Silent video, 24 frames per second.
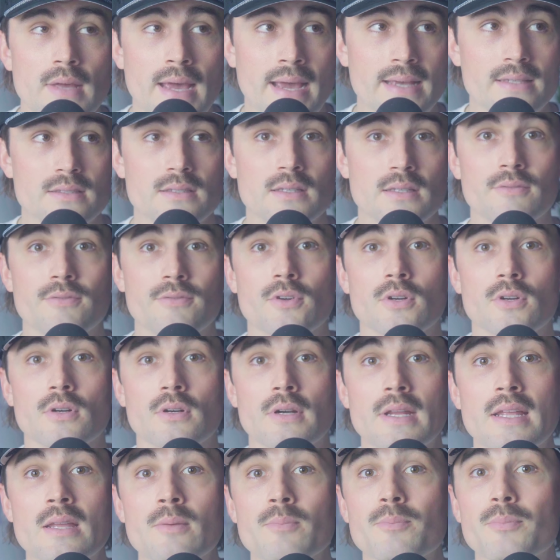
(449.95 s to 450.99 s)
asking for
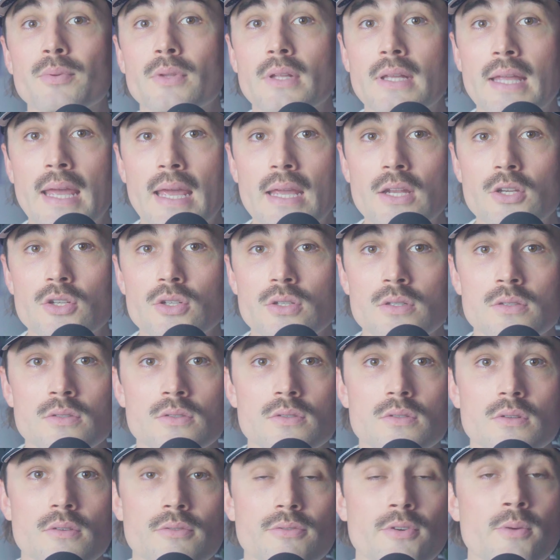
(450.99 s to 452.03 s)

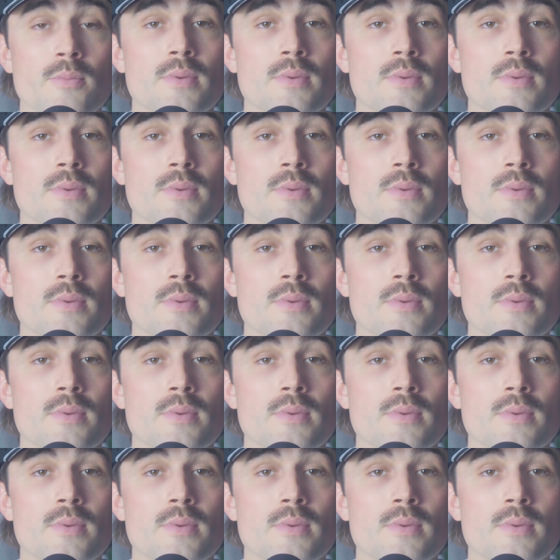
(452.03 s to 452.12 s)
implications for